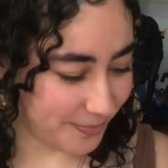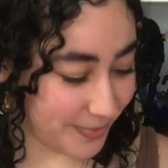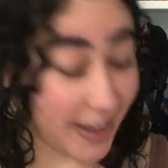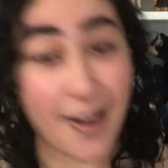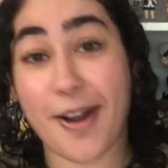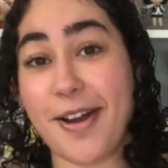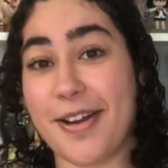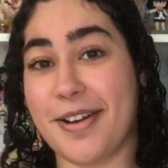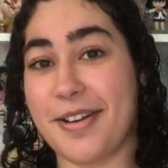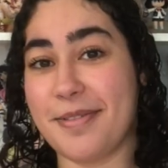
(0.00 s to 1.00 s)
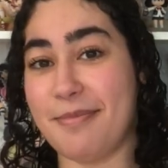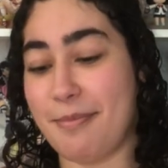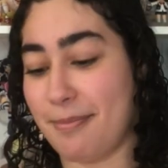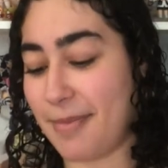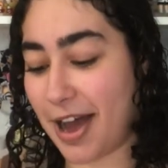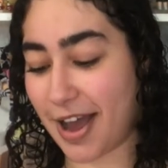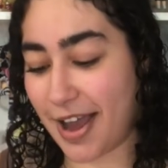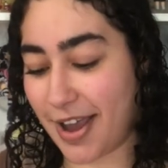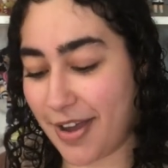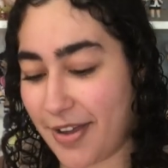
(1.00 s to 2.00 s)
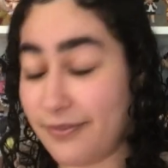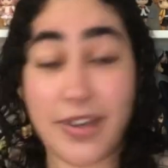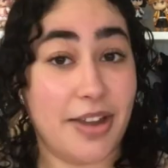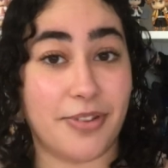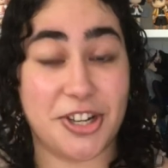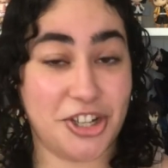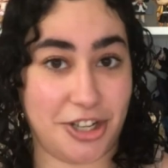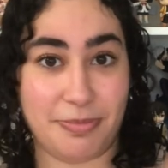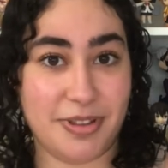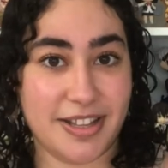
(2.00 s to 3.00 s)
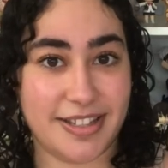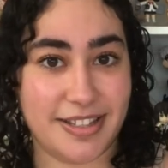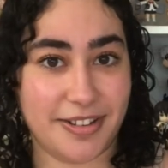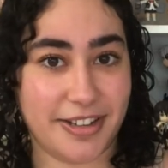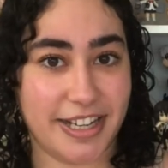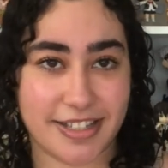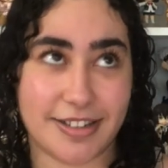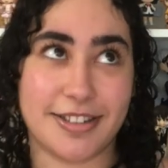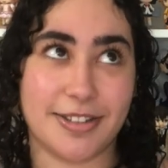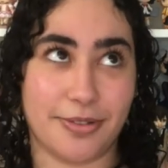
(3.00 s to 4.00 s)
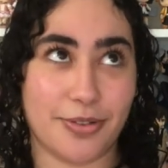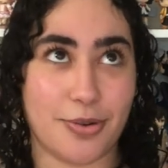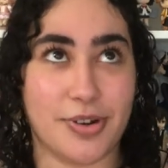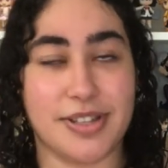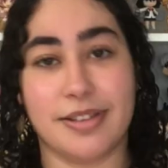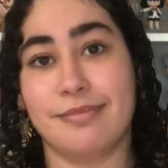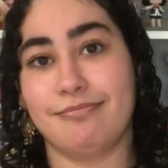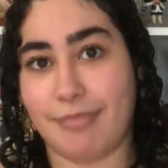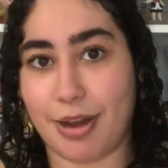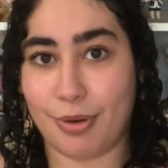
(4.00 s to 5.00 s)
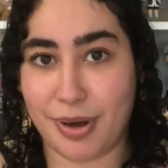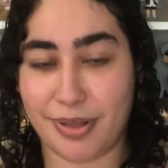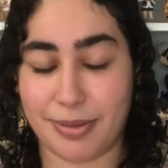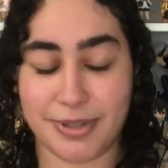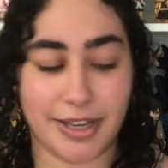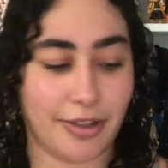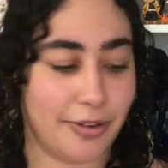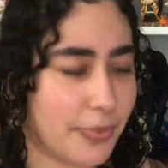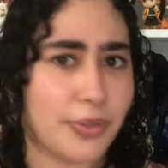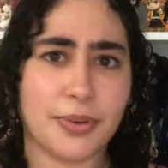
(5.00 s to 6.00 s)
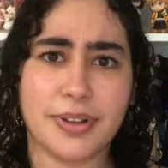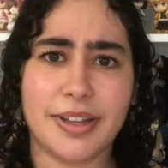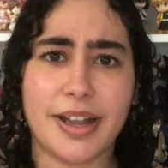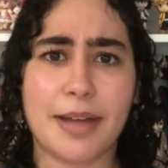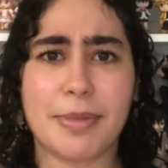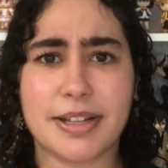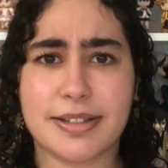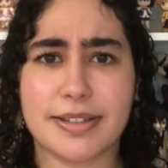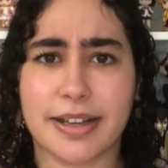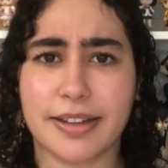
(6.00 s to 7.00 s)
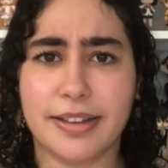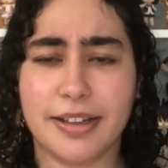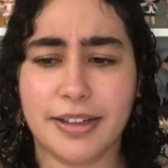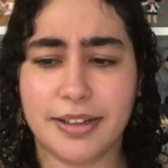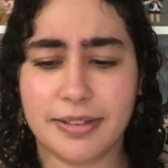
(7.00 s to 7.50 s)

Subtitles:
they are my favorite ship in the series, so of course I wanted them together. Thirdly, I meant secondly?